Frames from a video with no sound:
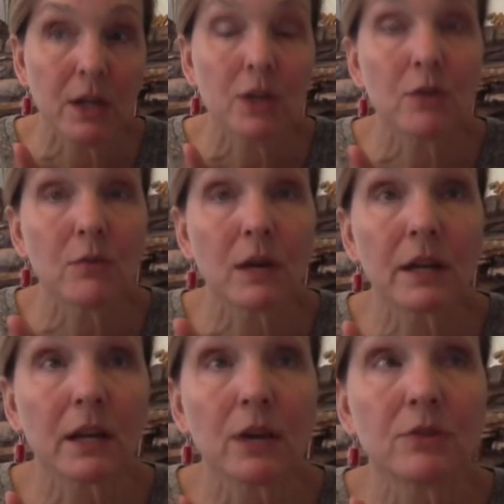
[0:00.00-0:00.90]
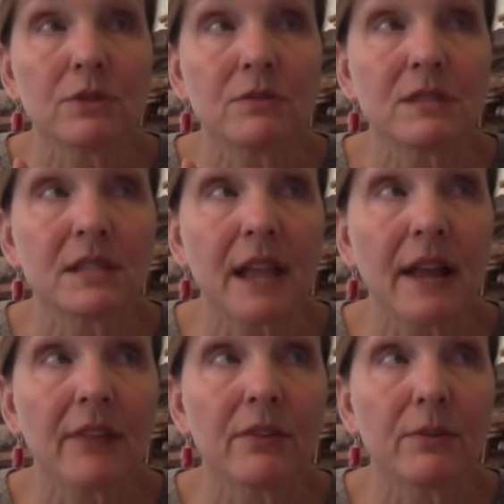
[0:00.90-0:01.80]
You want to go to
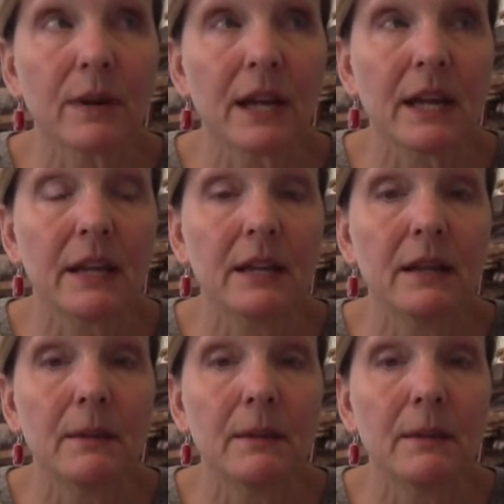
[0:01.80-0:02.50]
San Loren